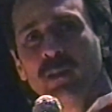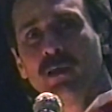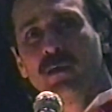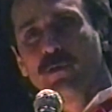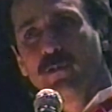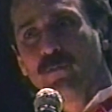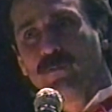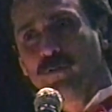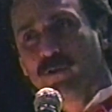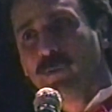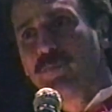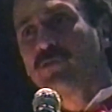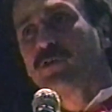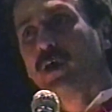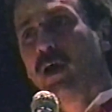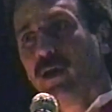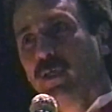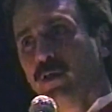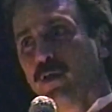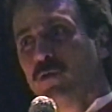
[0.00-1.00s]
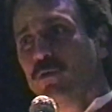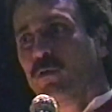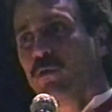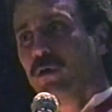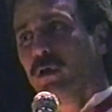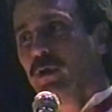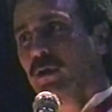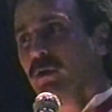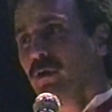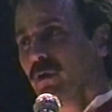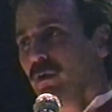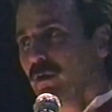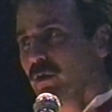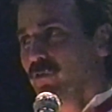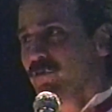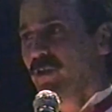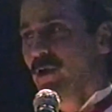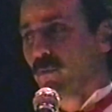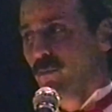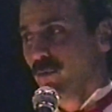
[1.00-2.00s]
The flip side of the coin
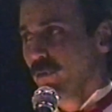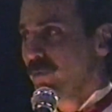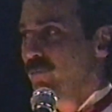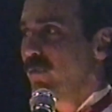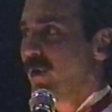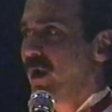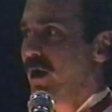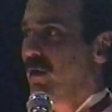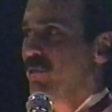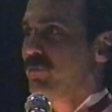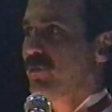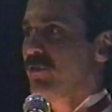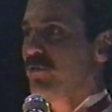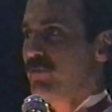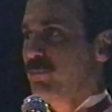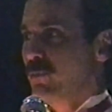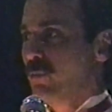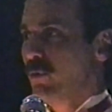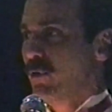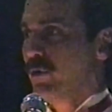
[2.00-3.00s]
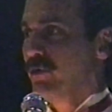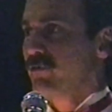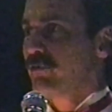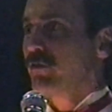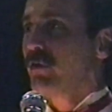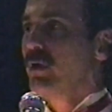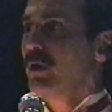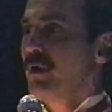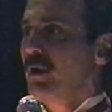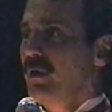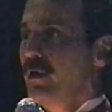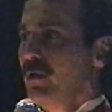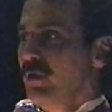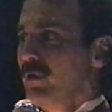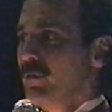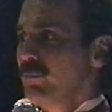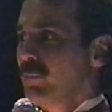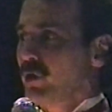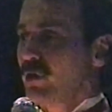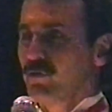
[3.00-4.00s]
is that we're involved in sports
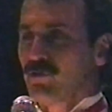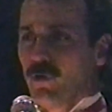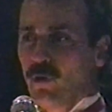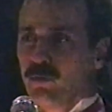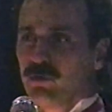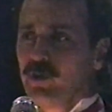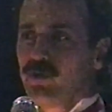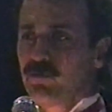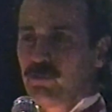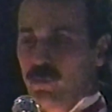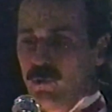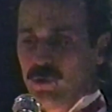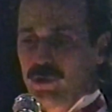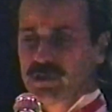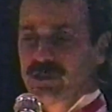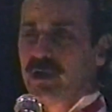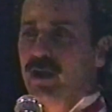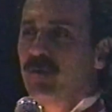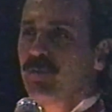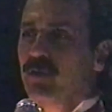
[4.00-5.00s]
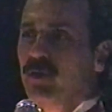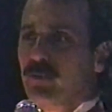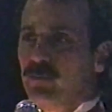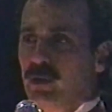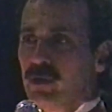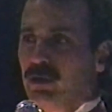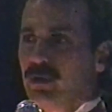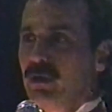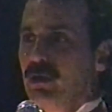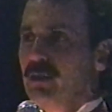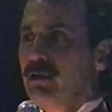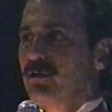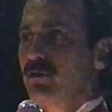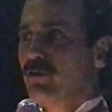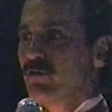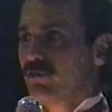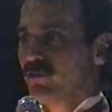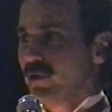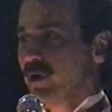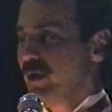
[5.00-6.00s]
because only sports have the ability to
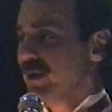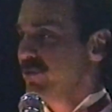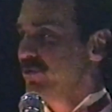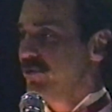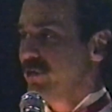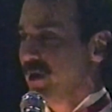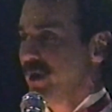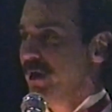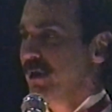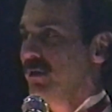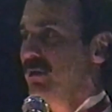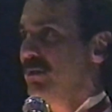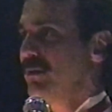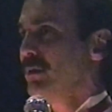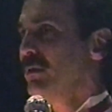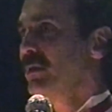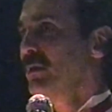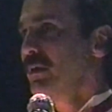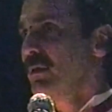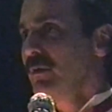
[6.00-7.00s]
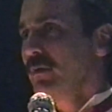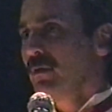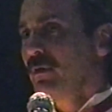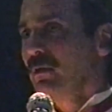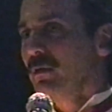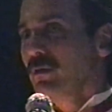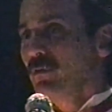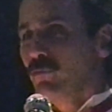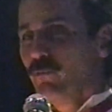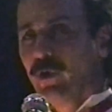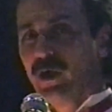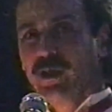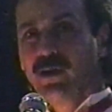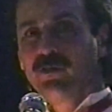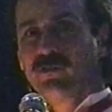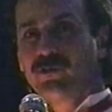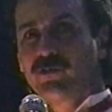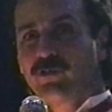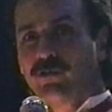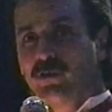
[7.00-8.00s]
transcend
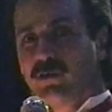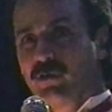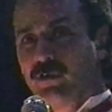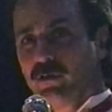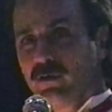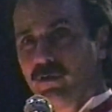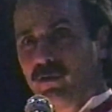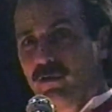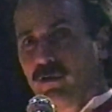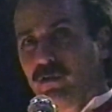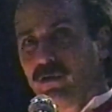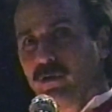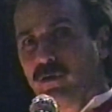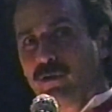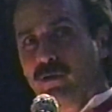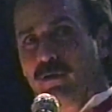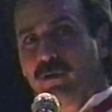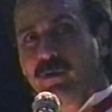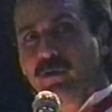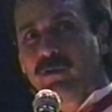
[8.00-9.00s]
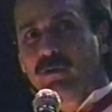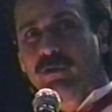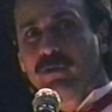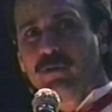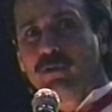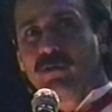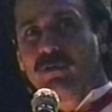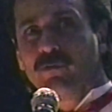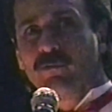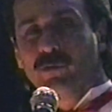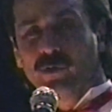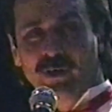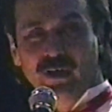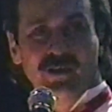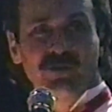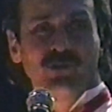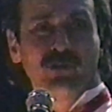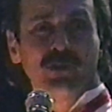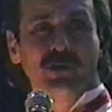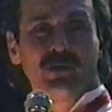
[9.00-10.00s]
race,
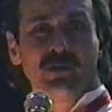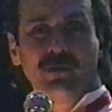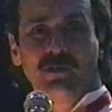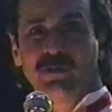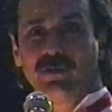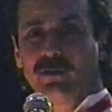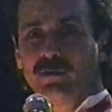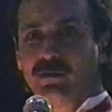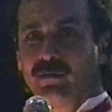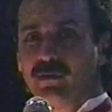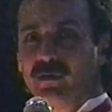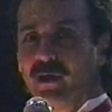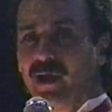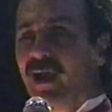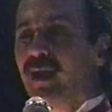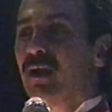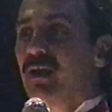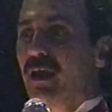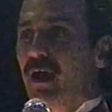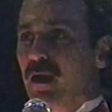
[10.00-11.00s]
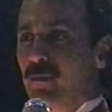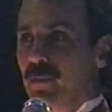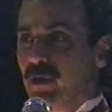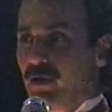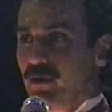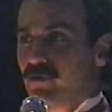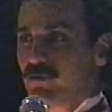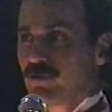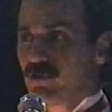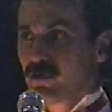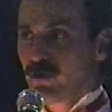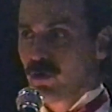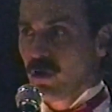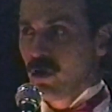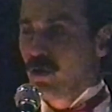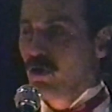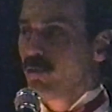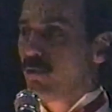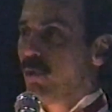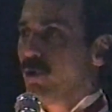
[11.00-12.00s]
religion, economics,
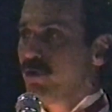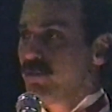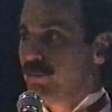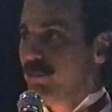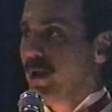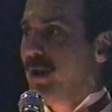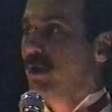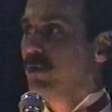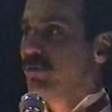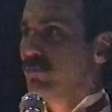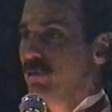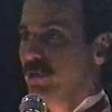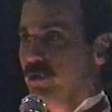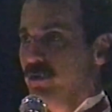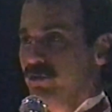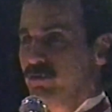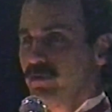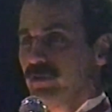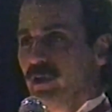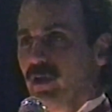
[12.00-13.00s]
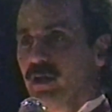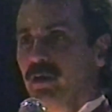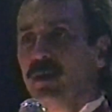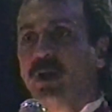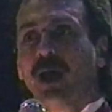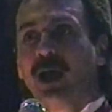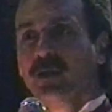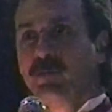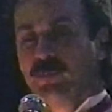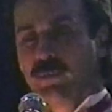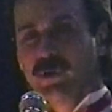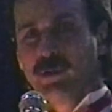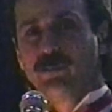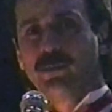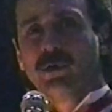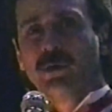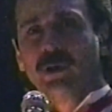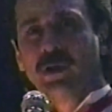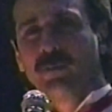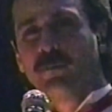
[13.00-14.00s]
cut across boundaries, and unite
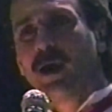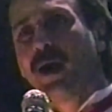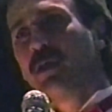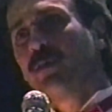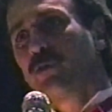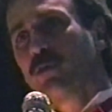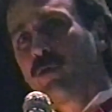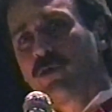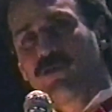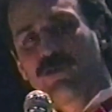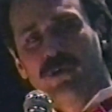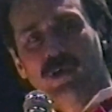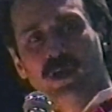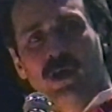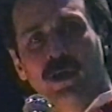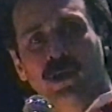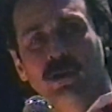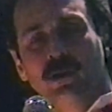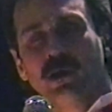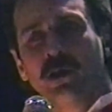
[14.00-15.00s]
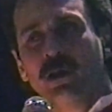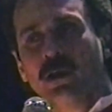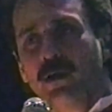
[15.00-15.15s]
people. And my thoughts tonight